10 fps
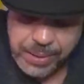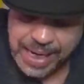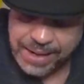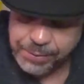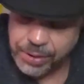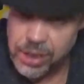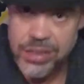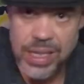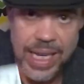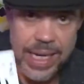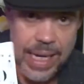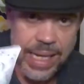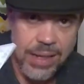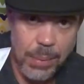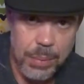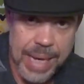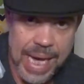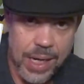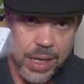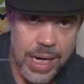have what looks like a double
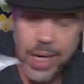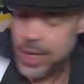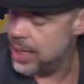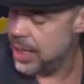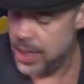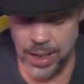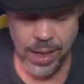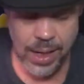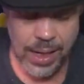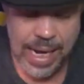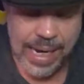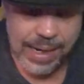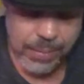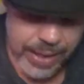backer here. We